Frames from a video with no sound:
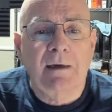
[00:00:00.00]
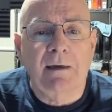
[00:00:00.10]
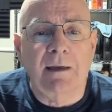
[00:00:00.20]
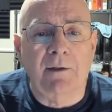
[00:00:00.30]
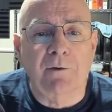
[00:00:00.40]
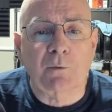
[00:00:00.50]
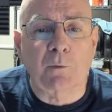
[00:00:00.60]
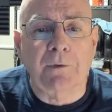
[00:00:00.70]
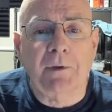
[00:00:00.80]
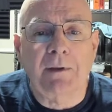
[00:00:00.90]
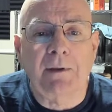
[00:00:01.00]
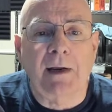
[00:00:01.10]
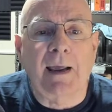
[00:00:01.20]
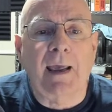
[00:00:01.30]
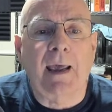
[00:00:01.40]
Now, there's one thing that
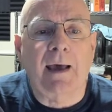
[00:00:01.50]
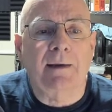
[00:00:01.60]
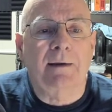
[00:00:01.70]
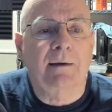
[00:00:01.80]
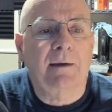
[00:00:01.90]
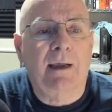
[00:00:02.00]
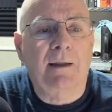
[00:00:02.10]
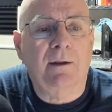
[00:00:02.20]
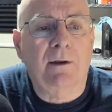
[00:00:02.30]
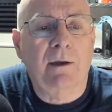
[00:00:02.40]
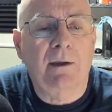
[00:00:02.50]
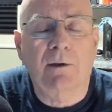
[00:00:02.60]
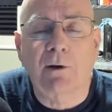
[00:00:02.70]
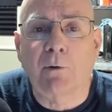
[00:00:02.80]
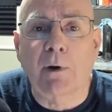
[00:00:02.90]
I add in
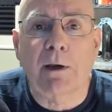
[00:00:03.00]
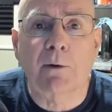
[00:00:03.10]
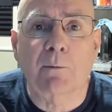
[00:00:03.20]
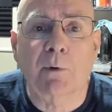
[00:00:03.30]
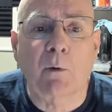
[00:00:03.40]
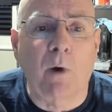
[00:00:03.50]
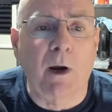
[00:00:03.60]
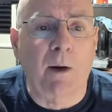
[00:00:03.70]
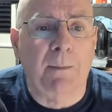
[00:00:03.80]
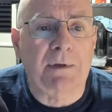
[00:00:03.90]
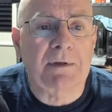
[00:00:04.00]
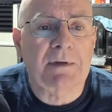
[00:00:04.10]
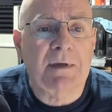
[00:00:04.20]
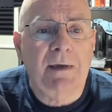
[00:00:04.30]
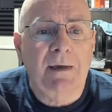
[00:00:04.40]
the grading requirements